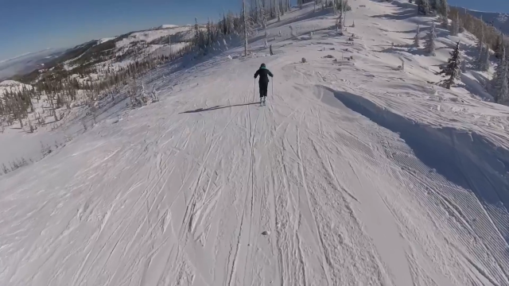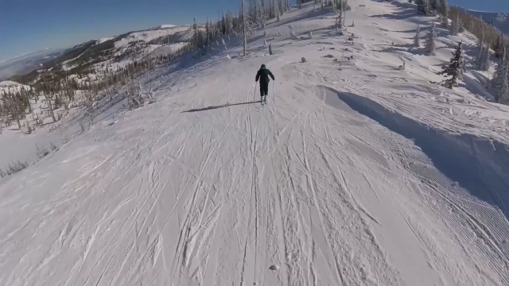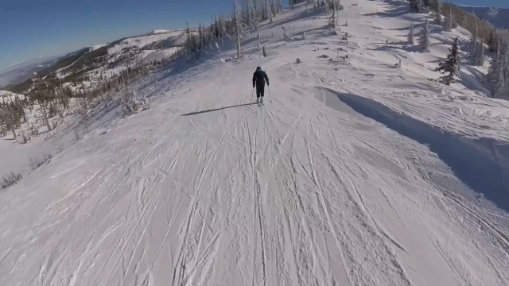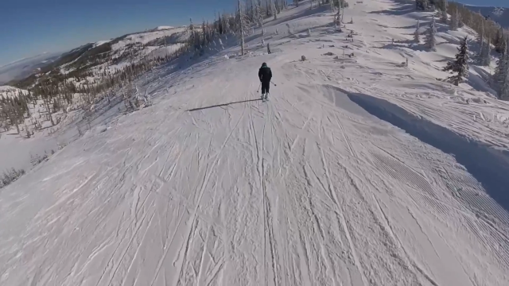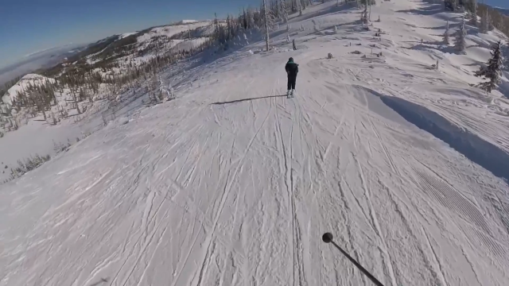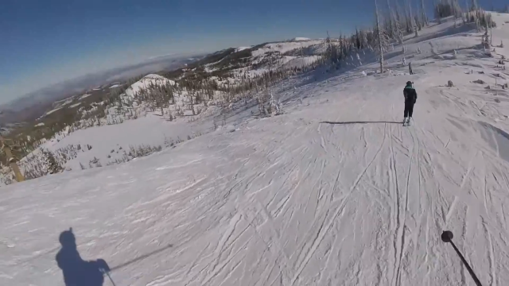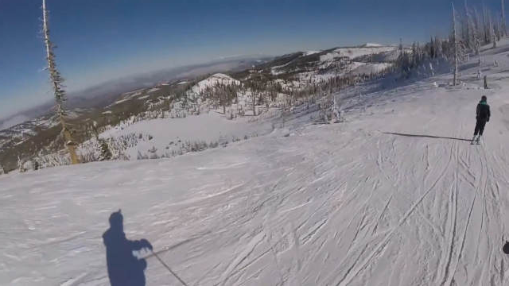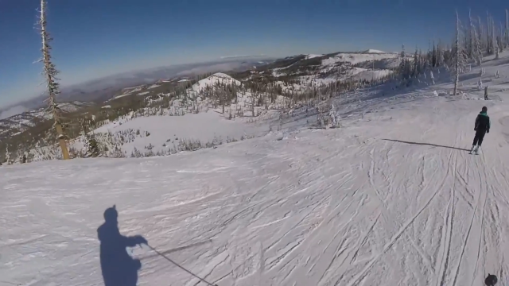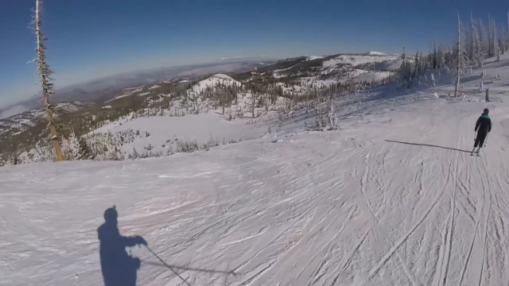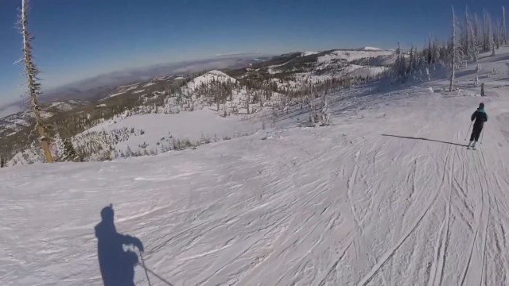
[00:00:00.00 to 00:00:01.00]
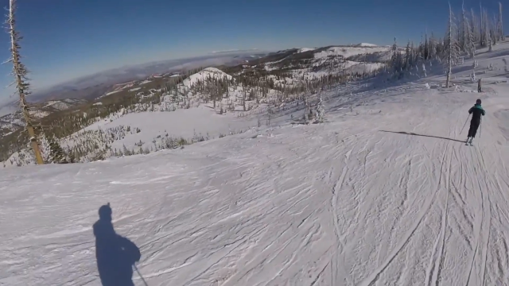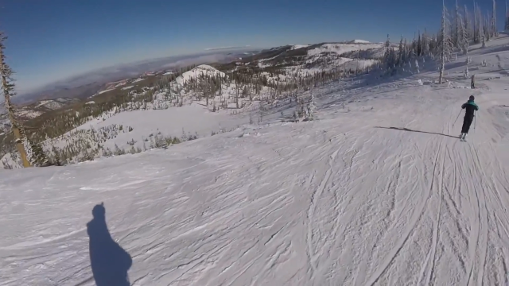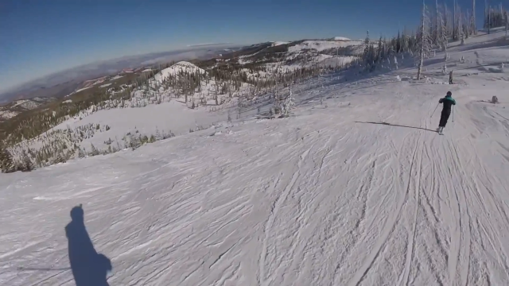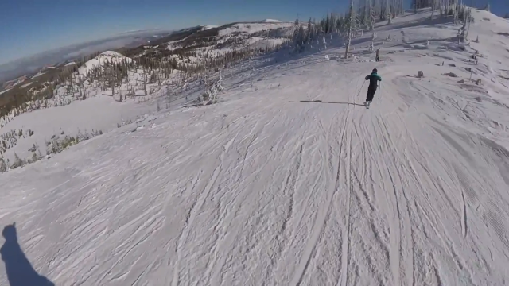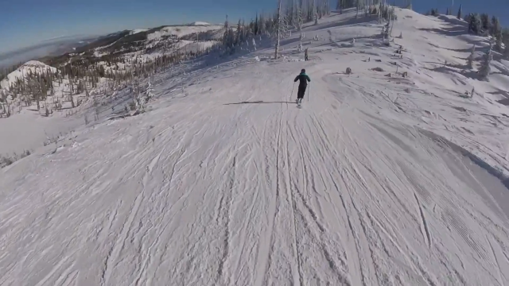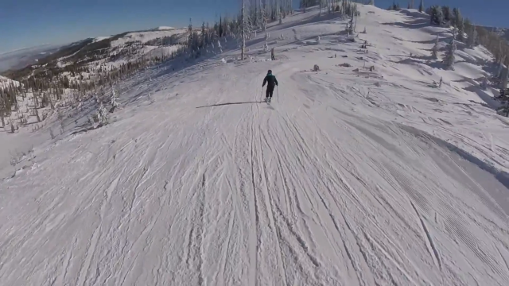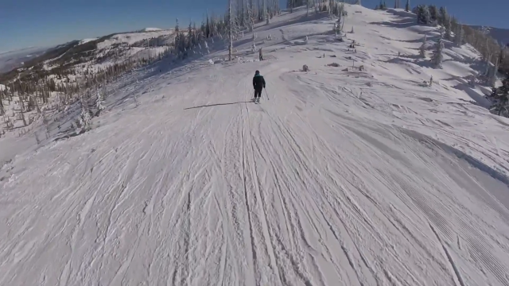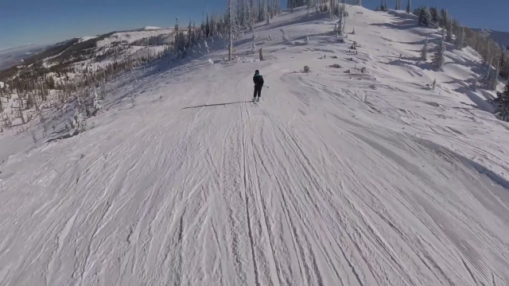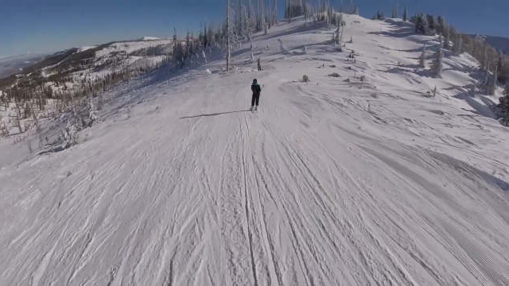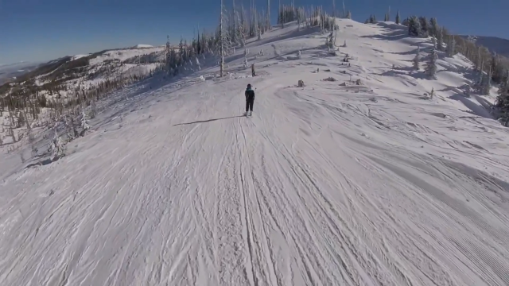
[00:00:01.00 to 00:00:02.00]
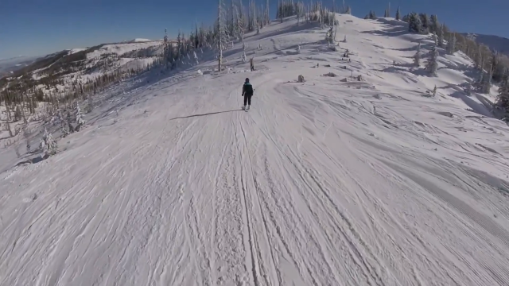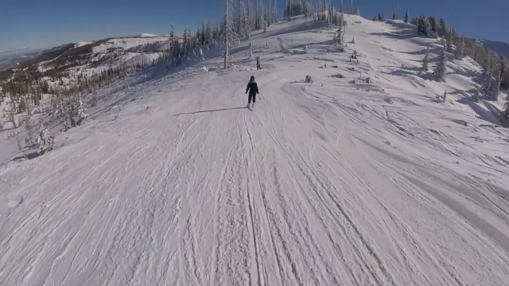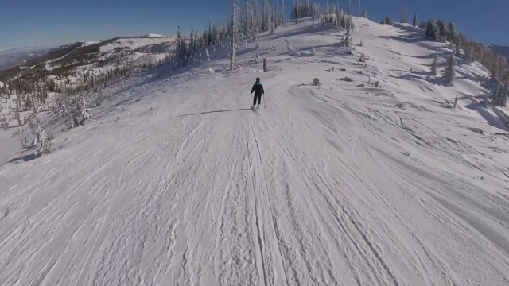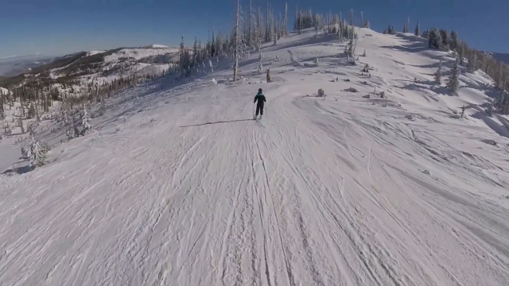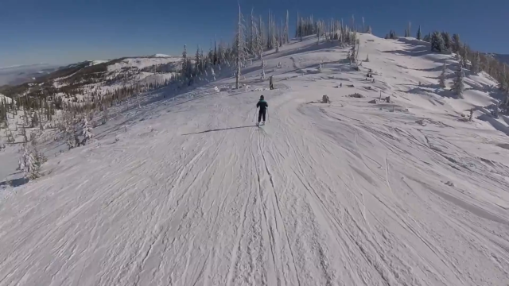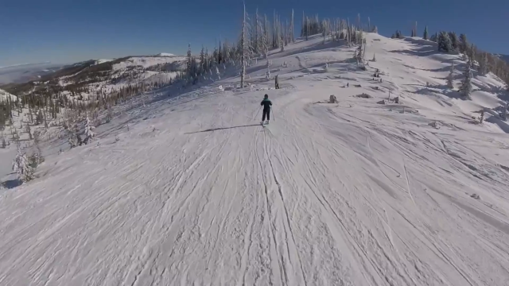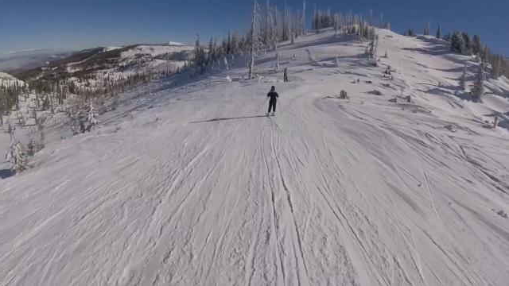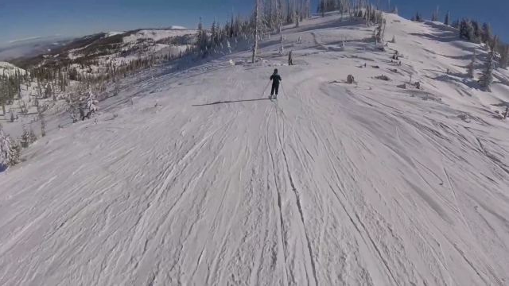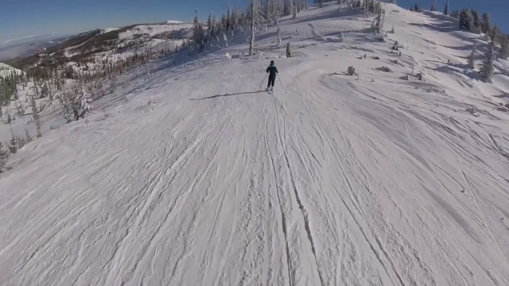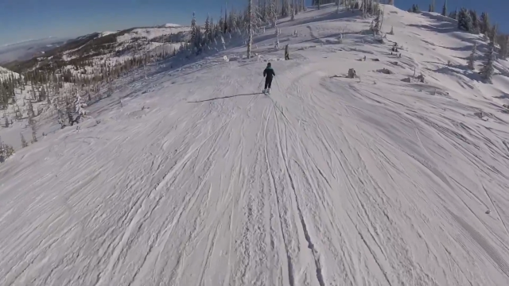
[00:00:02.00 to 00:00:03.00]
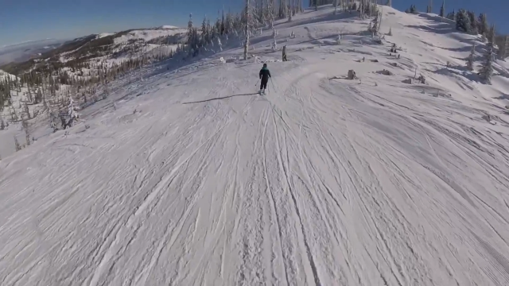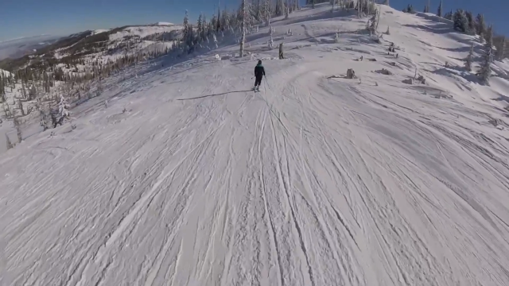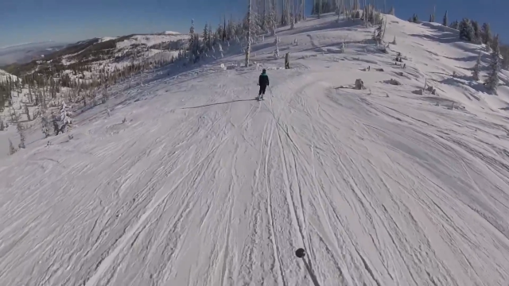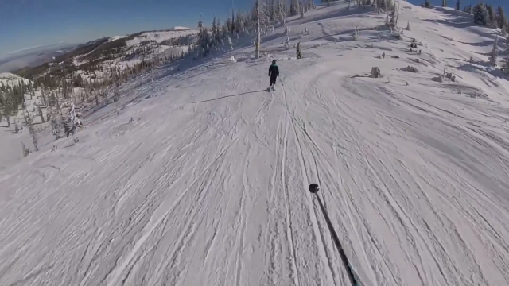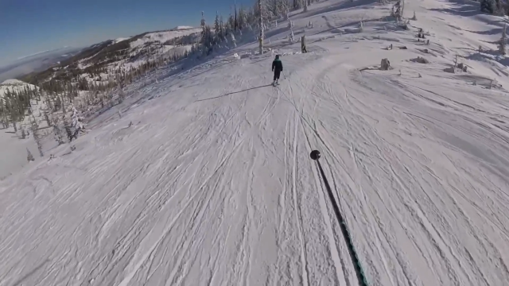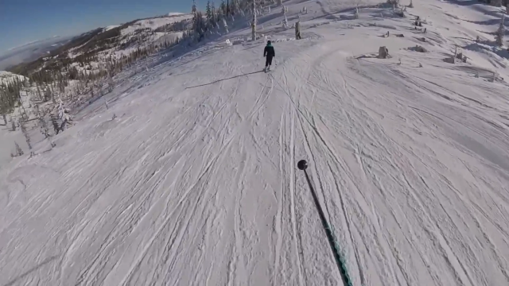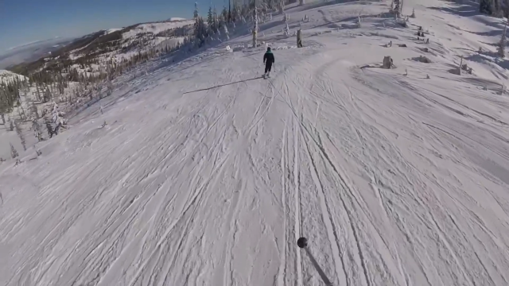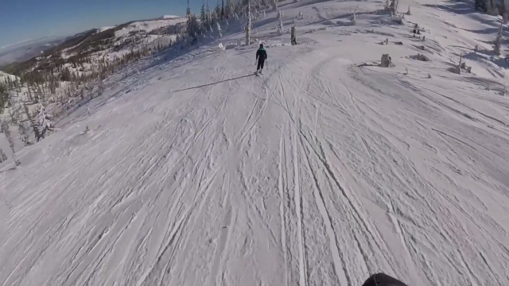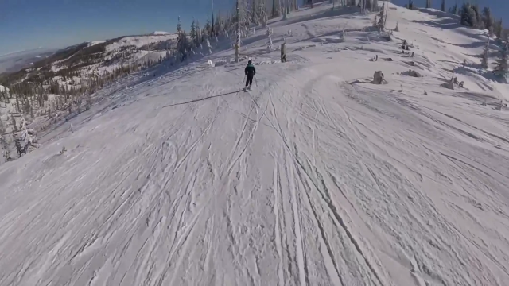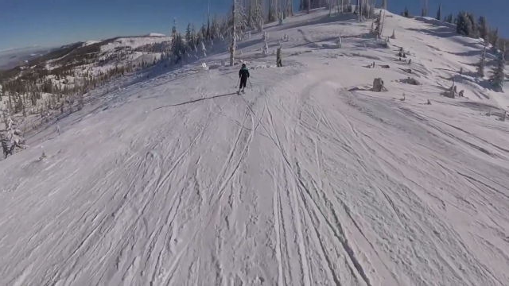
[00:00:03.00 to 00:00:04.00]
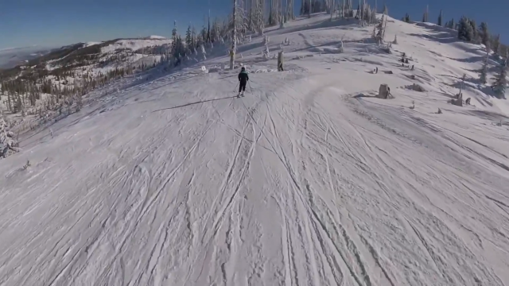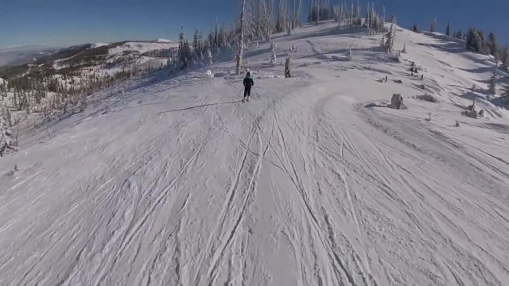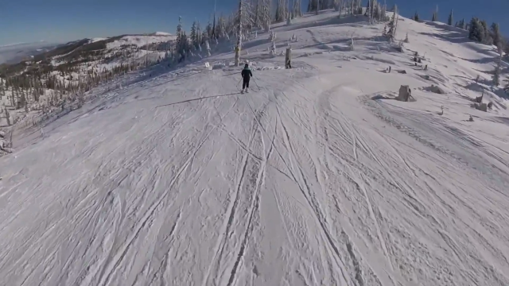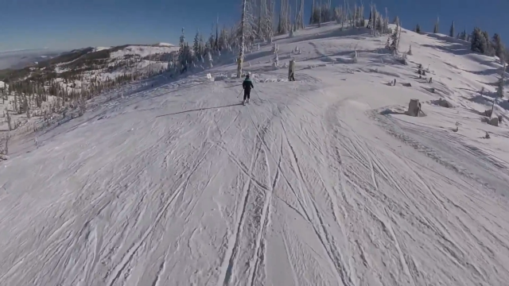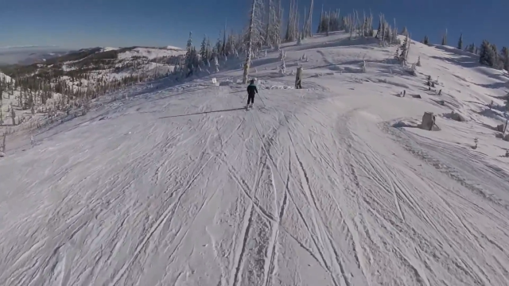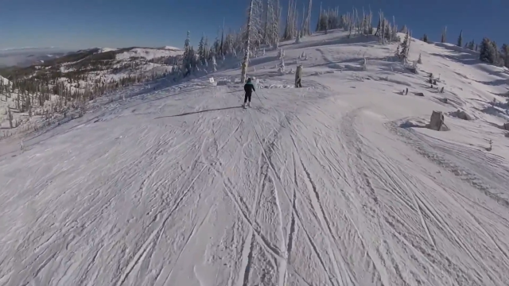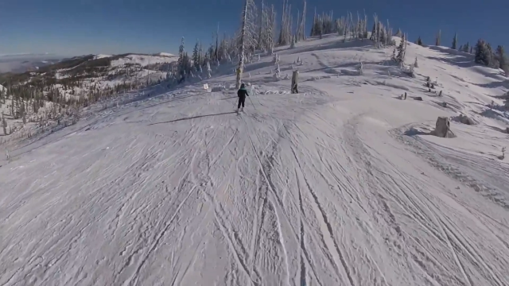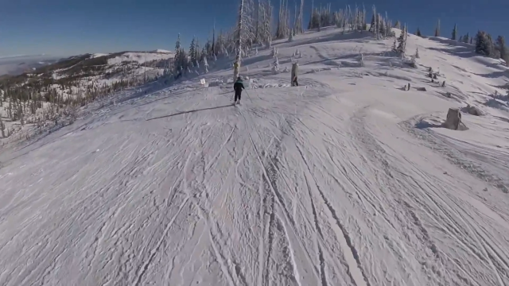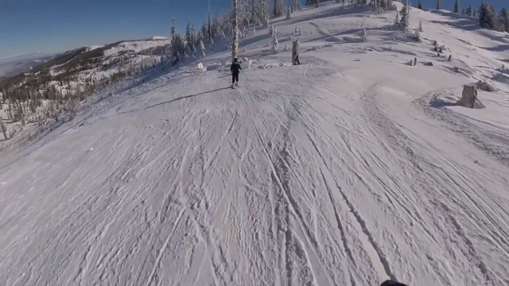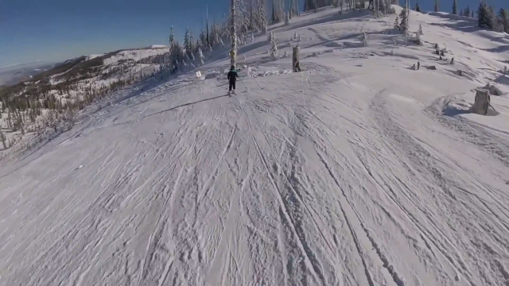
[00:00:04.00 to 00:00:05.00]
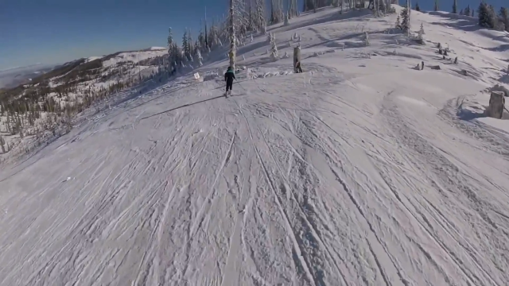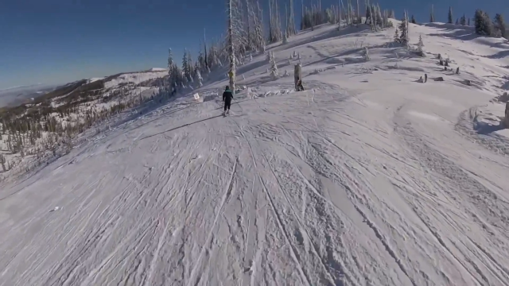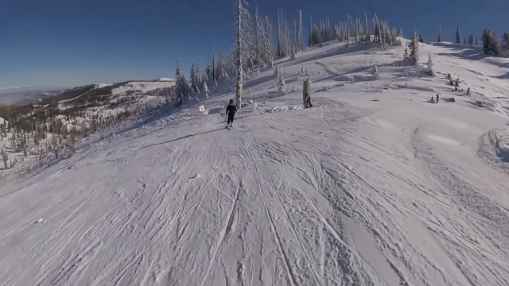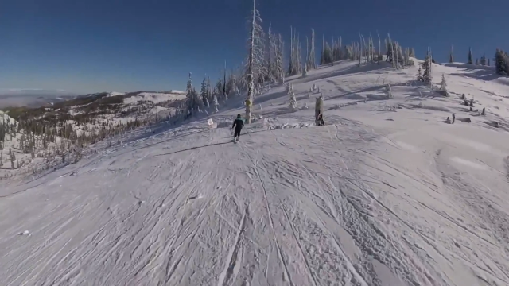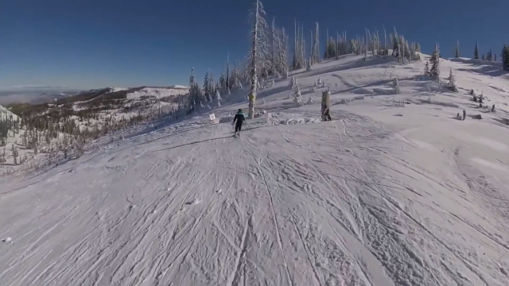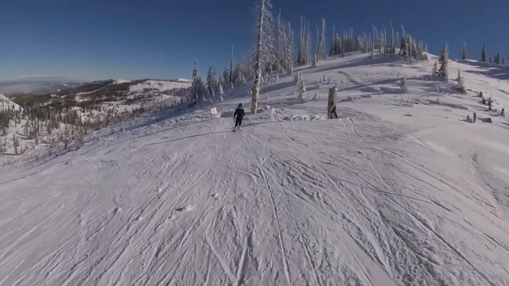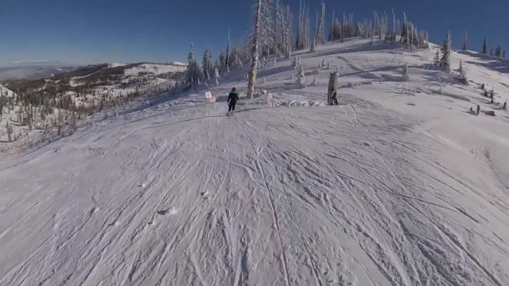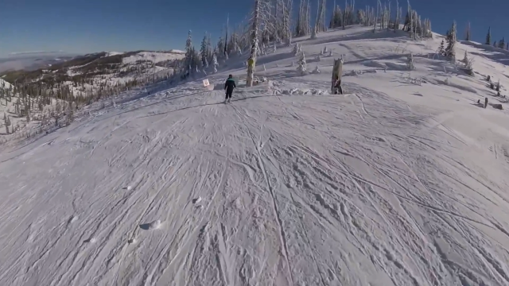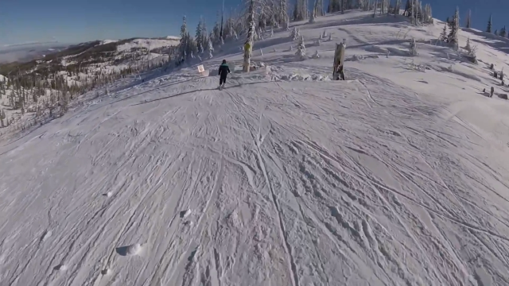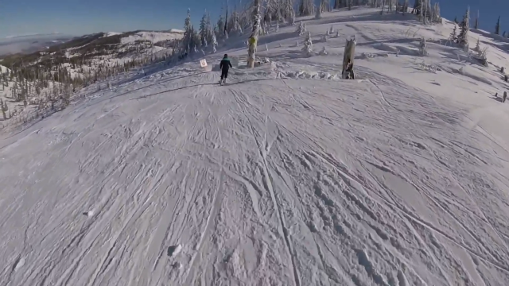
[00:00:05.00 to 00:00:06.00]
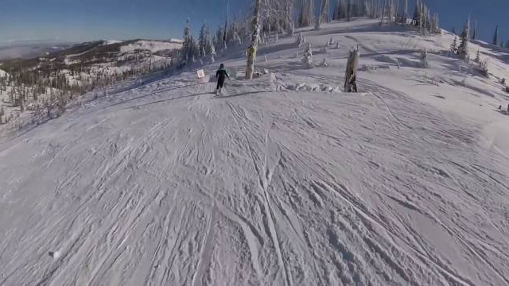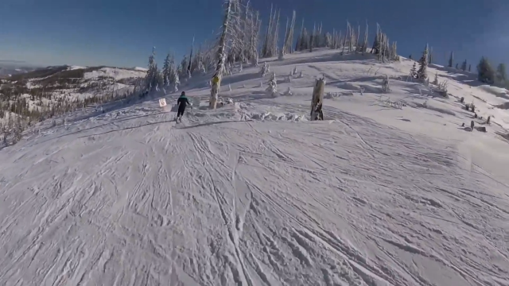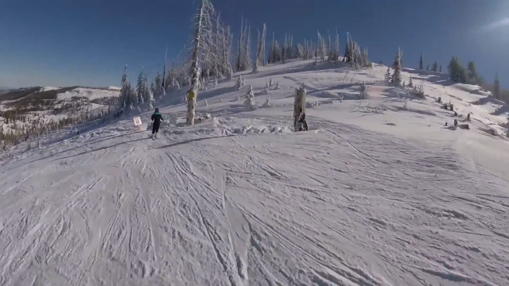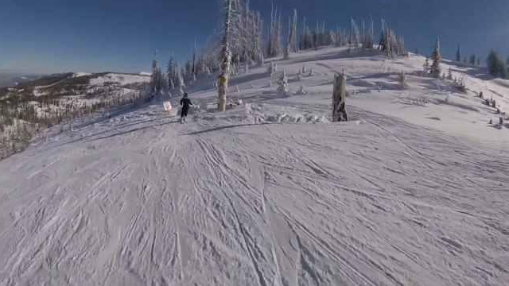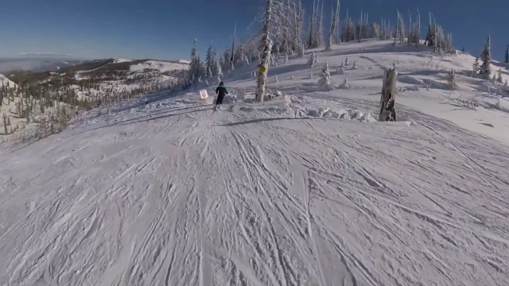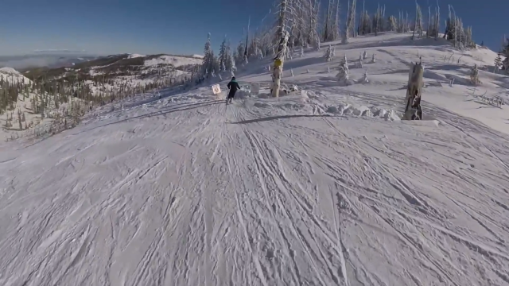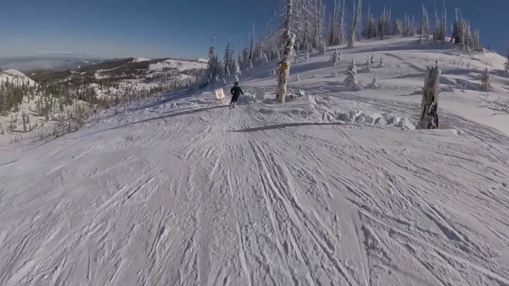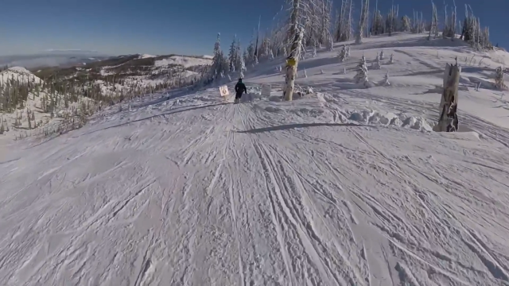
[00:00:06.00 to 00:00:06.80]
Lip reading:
[unreadable: no face in view]